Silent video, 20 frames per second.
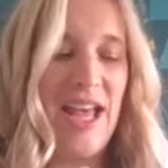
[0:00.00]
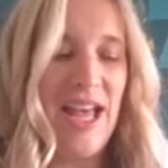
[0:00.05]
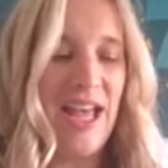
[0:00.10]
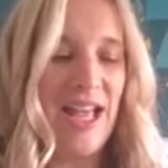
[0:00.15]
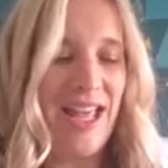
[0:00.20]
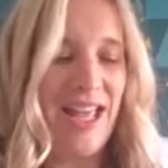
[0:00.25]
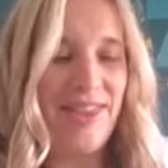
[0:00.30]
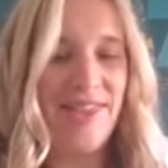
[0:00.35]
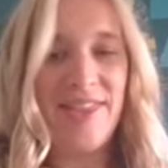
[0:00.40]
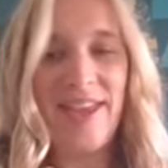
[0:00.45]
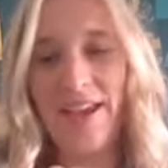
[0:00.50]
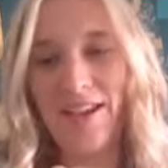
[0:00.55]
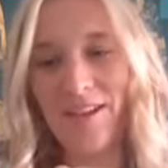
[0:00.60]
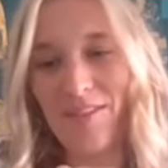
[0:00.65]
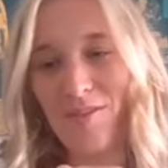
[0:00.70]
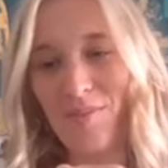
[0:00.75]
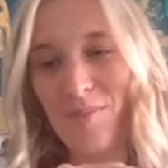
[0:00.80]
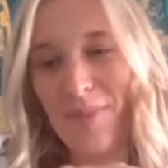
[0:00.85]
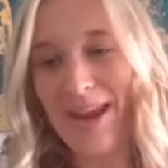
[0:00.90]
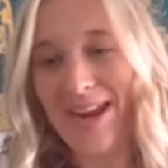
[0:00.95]
And
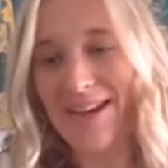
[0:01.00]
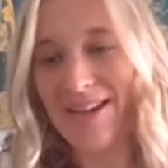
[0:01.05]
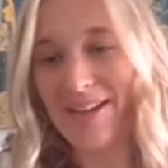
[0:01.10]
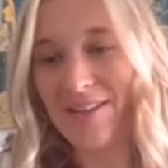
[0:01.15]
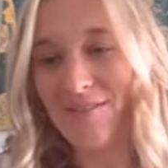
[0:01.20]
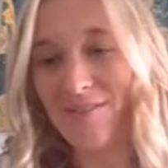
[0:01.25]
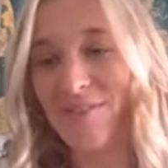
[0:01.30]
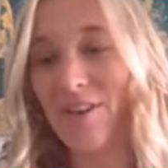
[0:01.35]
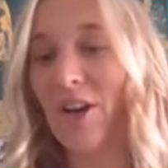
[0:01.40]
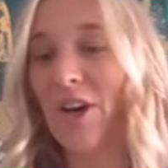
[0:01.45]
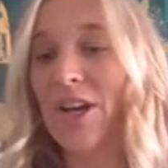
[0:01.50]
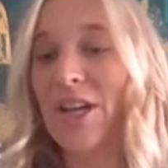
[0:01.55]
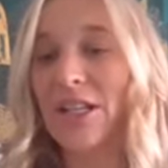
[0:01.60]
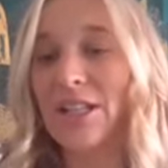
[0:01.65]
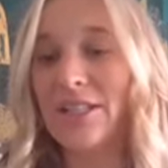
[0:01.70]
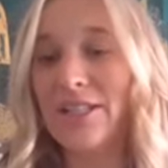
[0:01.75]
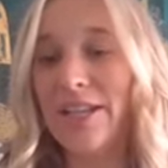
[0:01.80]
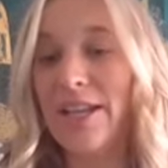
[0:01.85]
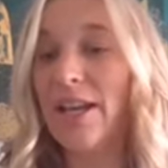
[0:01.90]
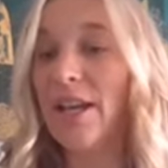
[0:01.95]
they've made it very
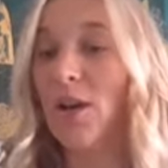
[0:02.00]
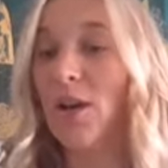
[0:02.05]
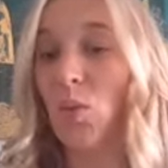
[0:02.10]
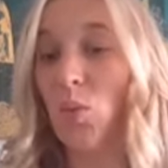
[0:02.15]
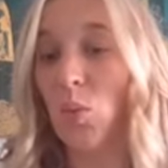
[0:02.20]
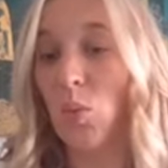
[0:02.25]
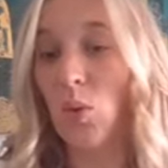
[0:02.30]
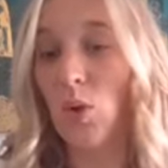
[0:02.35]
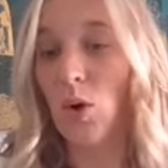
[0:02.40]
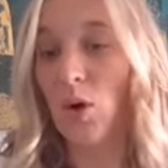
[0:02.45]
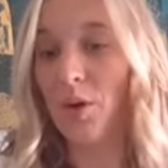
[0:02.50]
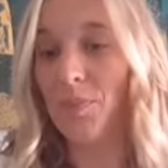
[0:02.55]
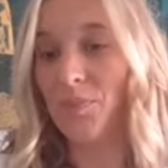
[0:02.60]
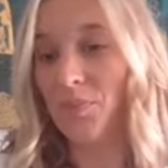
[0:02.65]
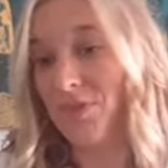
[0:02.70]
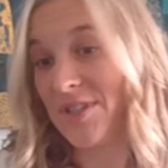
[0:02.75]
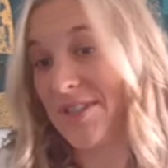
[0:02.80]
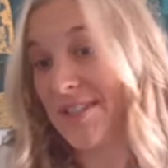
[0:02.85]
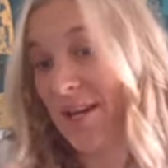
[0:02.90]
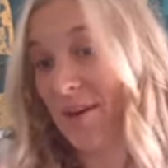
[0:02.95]
clear what
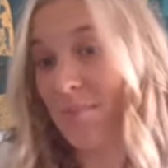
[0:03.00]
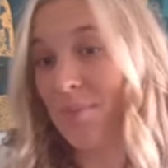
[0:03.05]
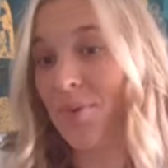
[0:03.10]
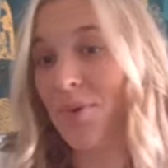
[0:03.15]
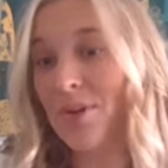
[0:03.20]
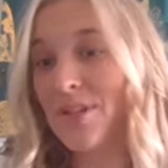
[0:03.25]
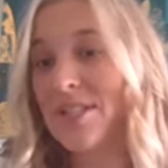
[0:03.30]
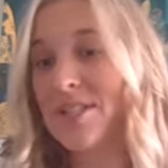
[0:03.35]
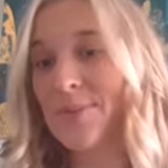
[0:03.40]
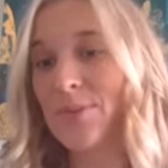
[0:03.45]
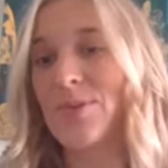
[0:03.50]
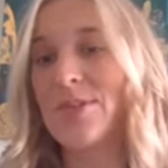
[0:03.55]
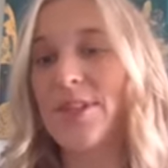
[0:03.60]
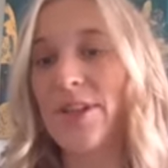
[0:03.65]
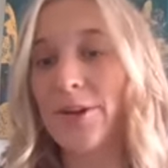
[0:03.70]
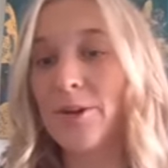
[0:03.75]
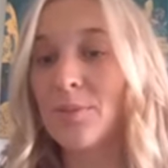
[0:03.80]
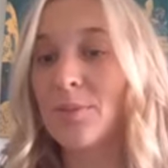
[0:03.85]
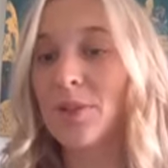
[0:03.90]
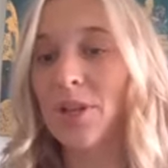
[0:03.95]
sub-principles
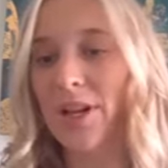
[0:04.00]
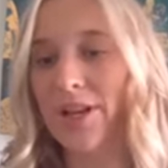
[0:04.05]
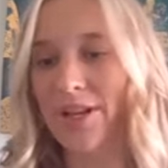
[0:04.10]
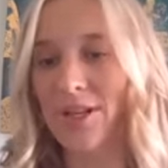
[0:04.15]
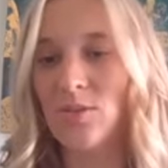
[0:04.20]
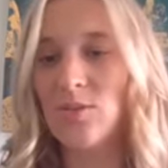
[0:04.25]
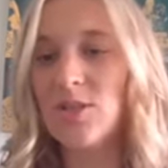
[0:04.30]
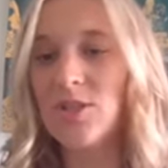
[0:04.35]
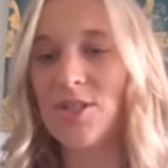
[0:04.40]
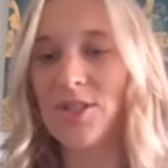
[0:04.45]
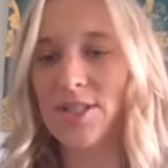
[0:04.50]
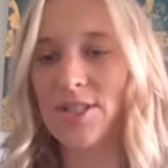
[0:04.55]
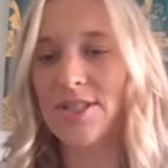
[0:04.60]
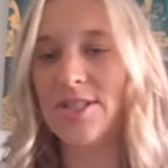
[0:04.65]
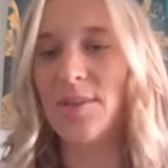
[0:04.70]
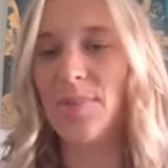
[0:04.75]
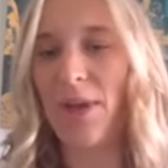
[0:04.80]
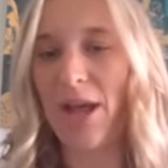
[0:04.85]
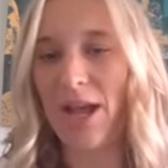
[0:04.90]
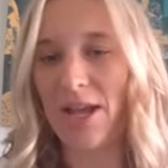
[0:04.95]
they're applying, which is
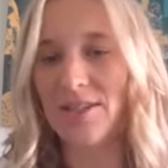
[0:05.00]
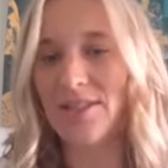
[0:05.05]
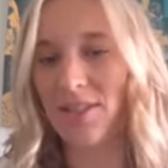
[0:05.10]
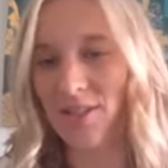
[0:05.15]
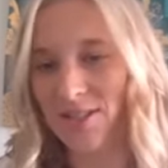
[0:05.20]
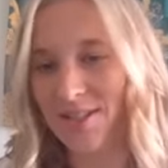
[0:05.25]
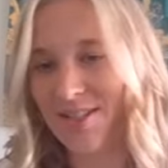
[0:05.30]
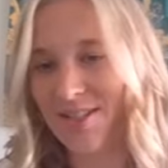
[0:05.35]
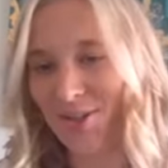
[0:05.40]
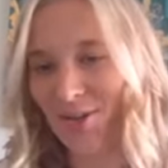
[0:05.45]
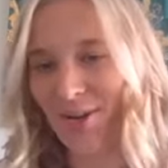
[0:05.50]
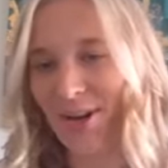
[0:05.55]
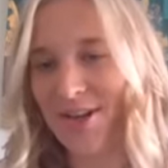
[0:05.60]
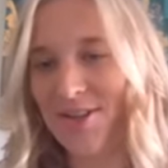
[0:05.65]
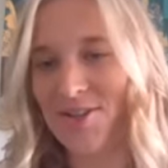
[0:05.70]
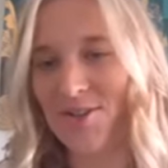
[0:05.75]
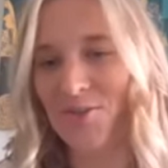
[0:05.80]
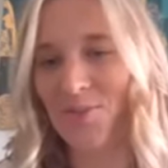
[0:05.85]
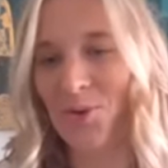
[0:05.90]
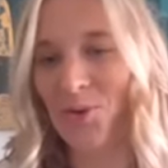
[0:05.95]
the past
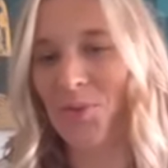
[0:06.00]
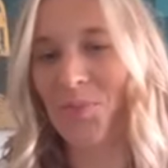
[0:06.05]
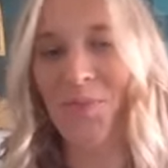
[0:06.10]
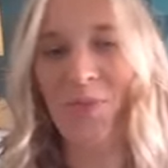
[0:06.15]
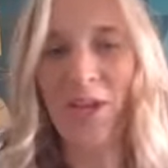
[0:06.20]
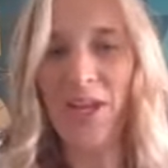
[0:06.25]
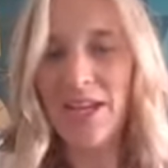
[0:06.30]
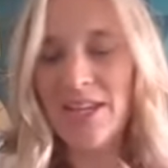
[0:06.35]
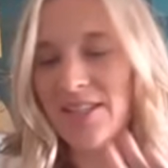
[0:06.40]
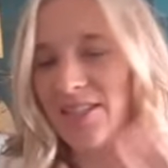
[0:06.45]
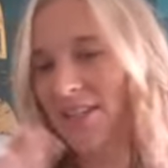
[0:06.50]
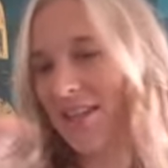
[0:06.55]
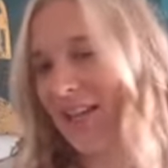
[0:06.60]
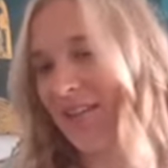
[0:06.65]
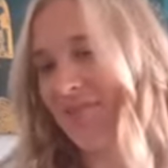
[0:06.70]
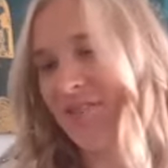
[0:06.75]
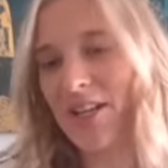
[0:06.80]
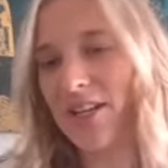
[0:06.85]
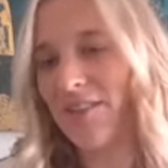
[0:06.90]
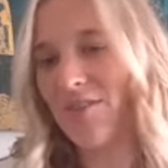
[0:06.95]
consideration rule. So
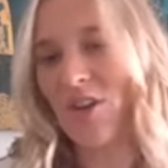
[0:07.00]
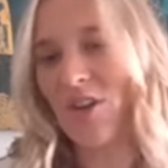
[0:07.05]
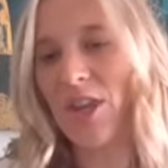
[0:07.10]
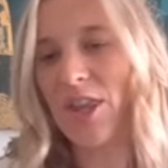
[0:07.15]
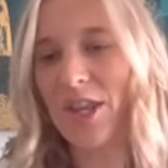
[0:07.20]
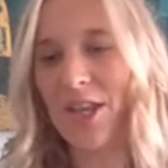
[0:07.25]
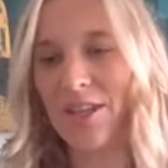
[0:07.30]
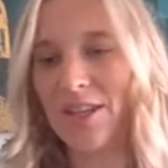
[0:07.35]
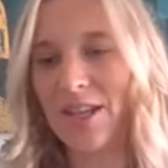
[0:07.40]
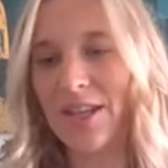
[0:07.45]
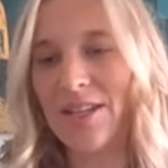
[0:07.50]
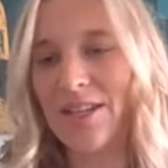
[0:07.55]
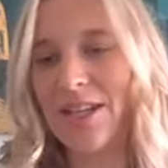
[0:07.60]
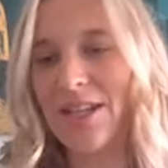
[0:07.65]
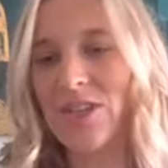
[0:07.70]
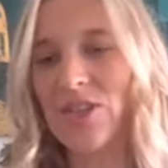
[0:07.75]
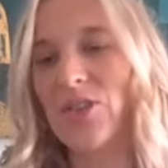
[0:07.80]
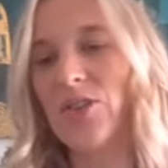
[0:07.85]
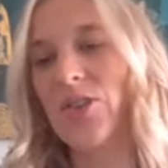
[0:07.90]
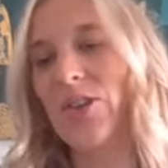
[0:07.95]
they've done everything they
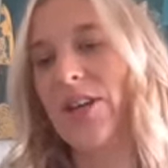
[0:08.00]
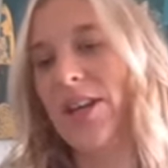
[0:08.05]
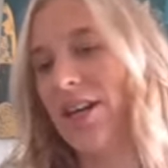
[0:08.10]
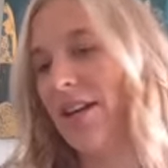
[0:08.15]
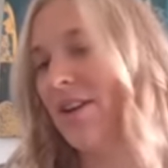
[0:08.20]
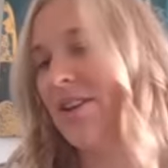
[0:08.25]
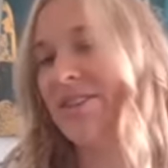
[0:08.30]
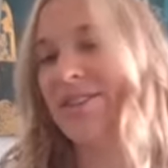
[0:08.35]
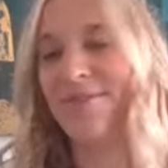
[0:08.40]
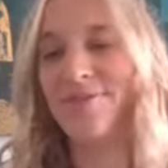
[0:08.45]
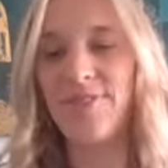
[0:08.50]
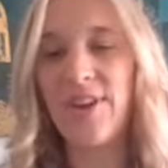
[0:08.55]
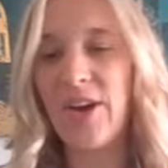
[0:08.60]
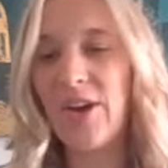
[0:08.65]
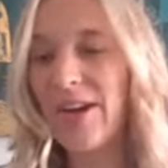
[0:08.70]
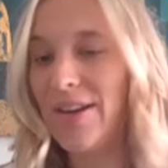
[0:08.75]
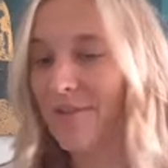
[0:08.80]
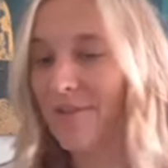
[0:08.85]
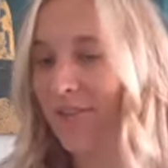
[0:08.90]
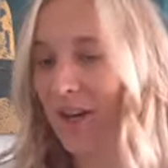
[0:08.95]
need to do here. It's
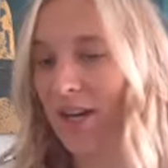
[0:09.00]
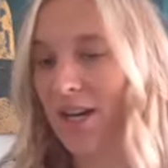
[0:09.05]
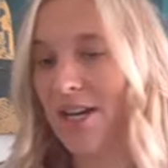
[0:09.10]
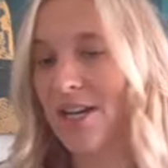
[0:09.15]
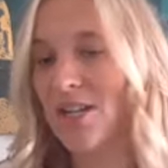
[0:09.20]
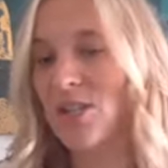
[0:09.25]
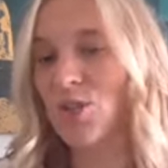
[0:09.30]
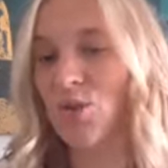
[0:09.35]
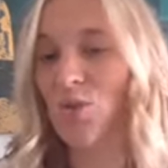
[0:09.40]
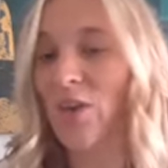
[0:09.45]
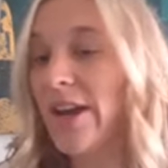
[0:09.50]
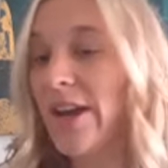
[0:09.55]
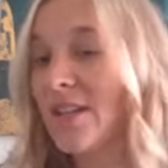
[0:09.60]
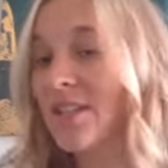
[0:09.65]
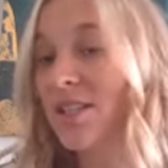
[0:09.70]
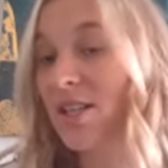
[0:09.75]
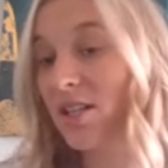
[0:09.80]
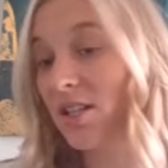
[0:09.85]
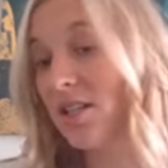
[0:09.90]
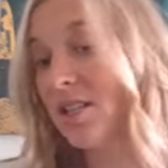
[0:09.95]
very, very
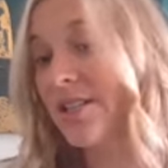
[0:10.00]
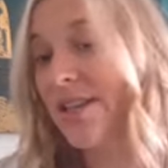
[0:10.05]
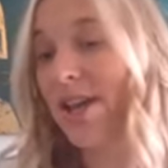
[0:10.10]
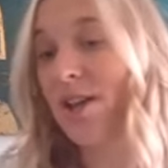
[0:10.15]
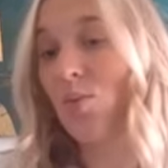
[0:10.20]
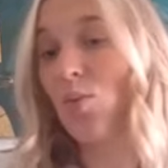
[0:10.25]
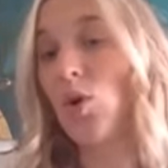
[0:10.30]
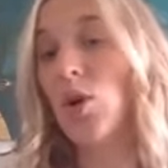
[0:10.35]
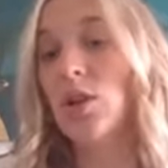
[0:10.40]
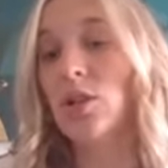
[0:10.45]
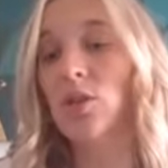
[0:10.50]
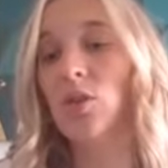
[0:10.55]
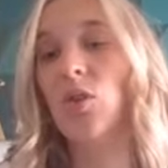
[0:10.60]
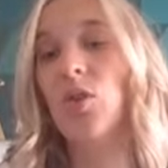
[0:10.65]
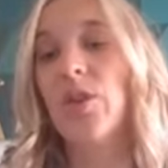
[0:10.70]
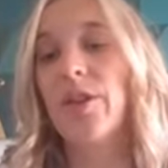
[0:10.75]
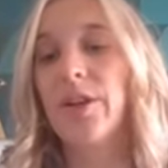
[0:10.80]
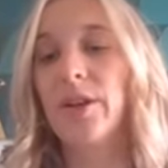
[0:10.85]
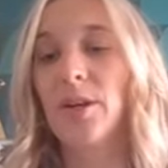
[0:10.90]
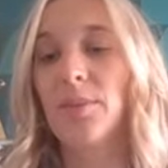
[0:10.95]
direct and clear what
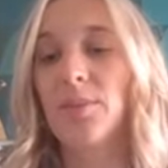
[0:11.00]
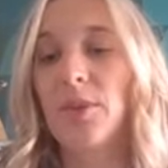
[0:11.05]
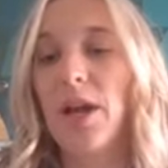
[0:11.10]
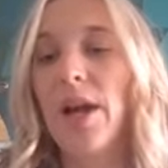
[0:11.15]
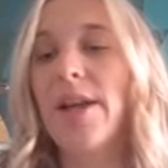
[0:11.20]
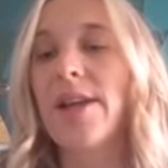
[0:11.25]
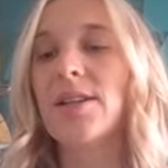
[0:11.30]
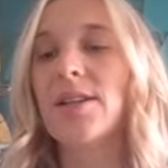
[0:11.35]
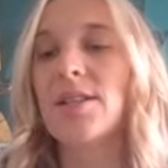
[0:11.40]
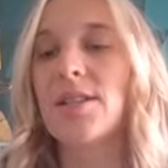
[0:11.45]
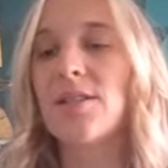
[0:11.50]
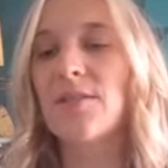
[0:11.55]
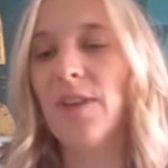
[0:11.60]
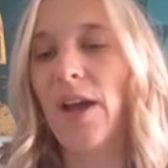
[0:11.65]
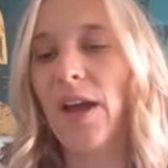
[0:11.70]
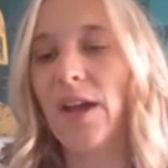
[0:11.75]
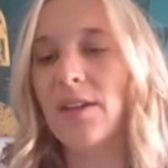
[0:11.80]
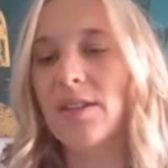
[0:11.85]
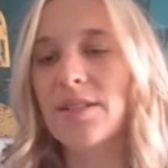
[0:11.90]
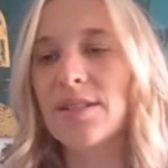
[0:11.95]
law they're applying to the
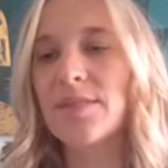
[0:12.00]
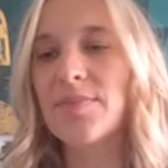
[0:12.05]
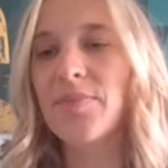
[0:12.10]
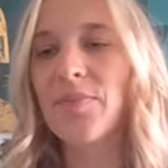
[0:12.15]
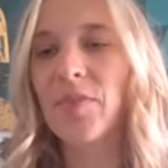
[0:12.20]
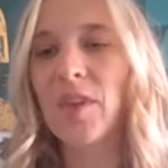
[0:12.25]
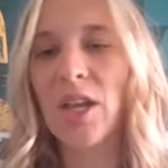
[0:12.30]
facts.